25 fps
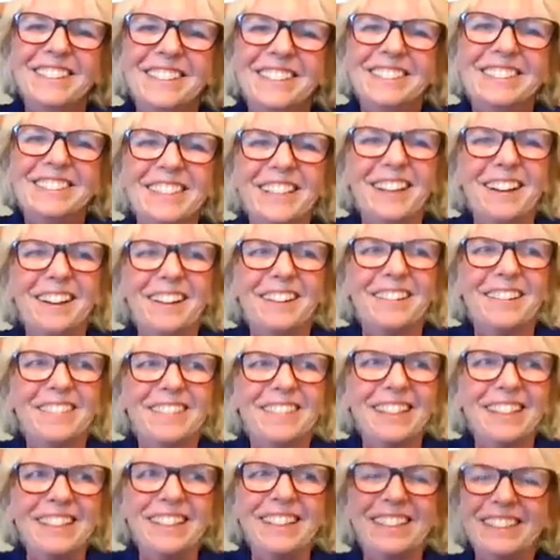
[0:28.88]

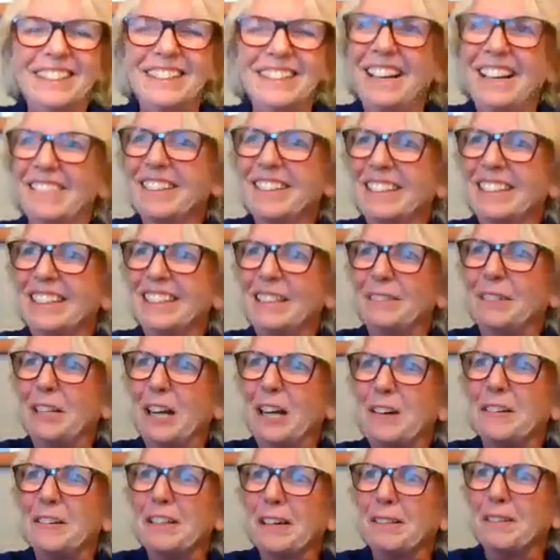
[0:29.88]
So now we're going to keep
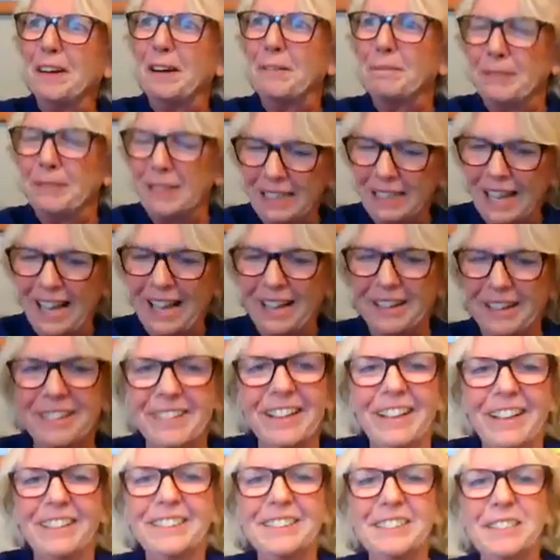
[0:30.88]
going up the ladder
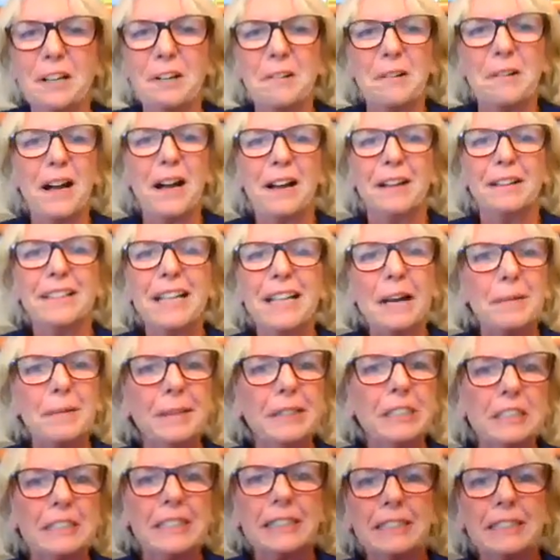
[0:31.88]
there. So yeah, we
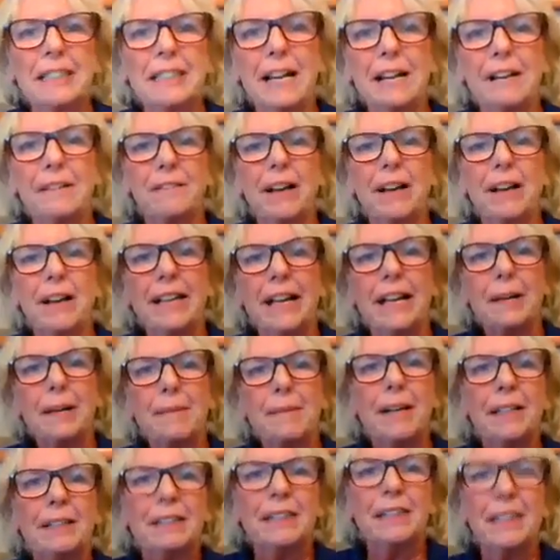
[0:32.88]
just like to kind of find out
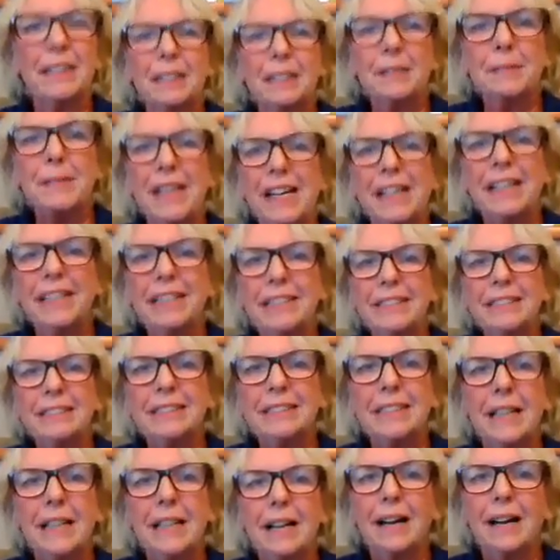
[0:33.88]
about the comedians,
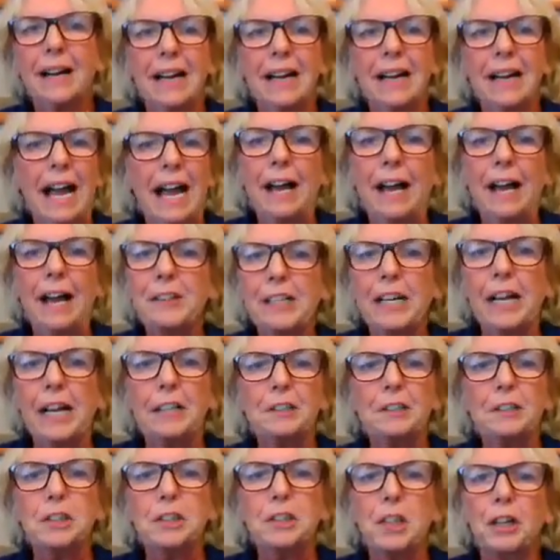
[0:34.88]
how you
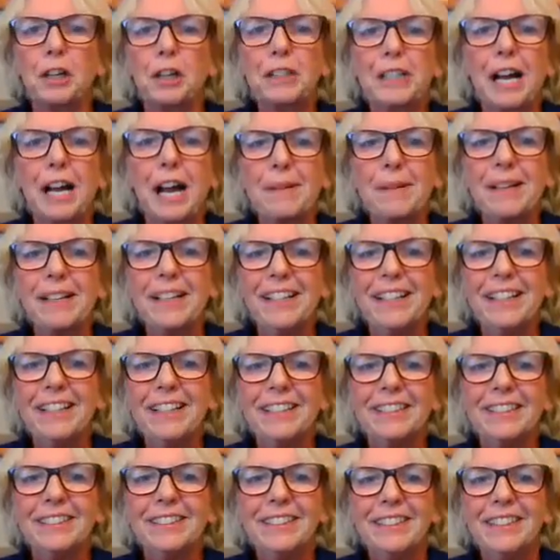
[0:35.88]
got your start in comedy,
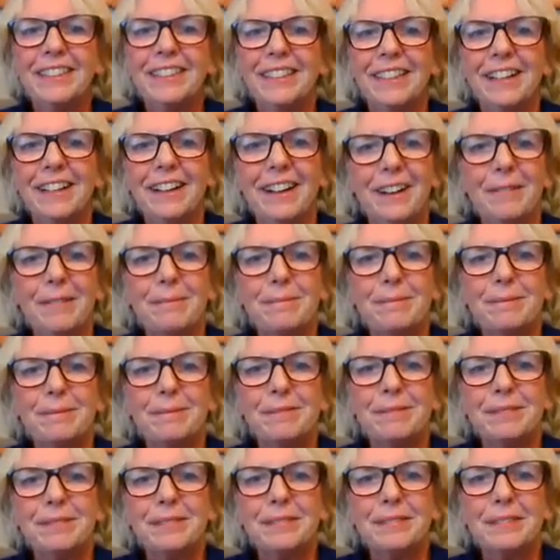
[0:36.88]
and
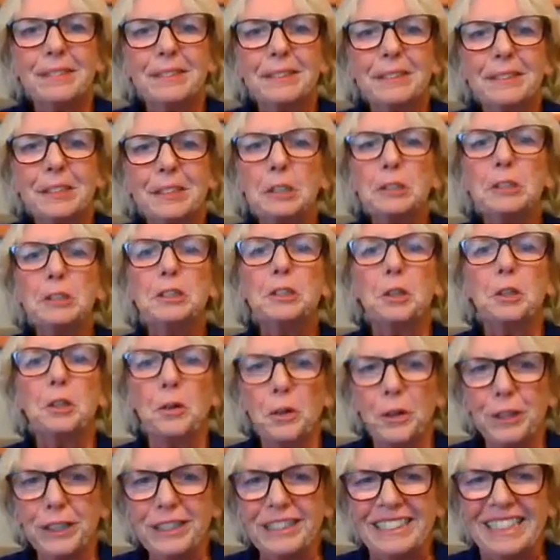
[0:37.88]
good
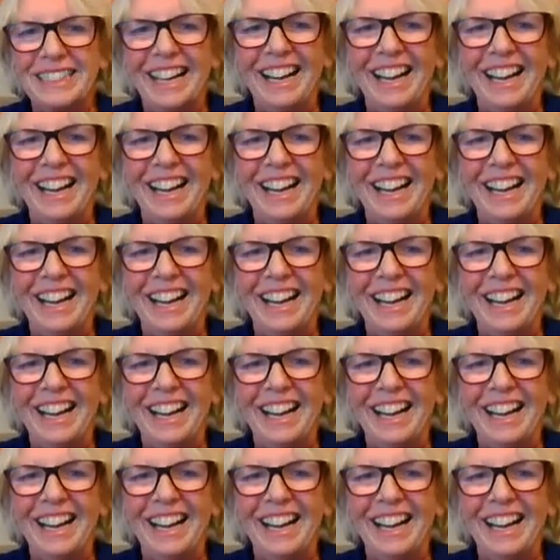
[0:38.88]
stories.